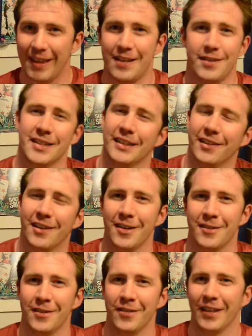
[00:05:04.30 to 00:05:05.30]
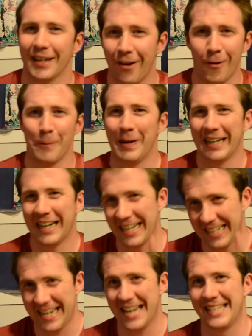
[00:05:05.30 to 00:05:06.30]
that's just like the cartoon. I'm like, oh my
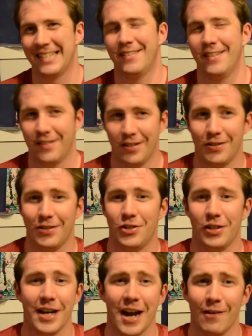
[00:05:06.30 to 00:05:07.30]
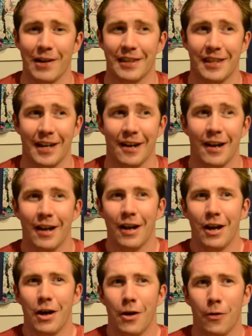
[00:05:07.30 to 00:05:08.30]
god, yes, she got it right there.
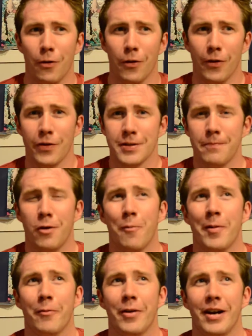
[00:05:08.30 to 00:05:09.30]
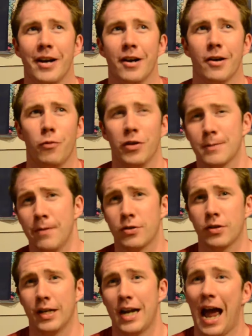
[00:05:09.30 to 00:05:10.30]
Or there's a moment where Will Smith
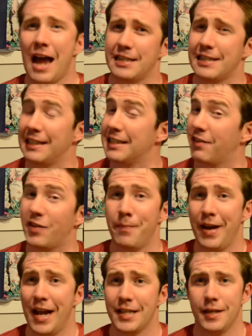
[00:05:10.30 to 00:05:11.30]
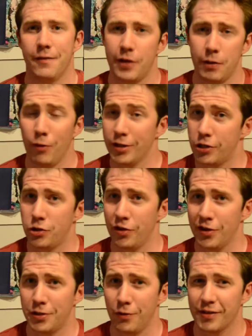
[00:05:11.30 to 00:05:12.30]
like has his list of demands if he wants to join
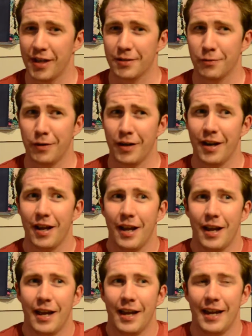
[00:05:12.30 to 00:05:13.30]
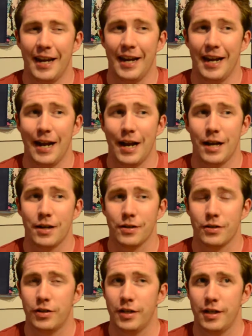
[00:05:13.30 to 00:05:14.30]
the Suicide Squad, and
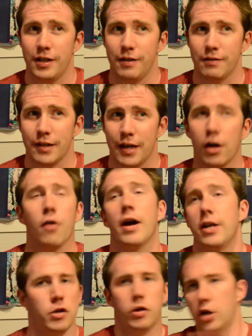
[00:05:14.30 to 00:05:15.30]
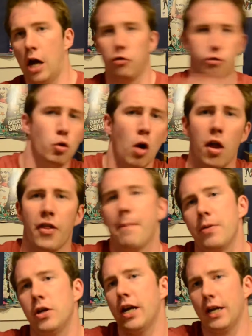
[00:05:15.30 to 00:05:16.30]
she's like, all right, I'll do all that,
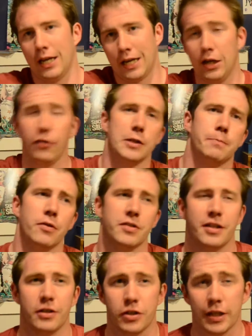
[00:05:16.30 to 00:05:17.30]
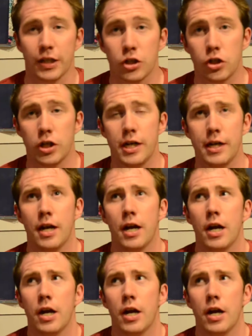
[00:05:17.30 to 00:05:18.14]
but you gotta like kill this person. And she's like, she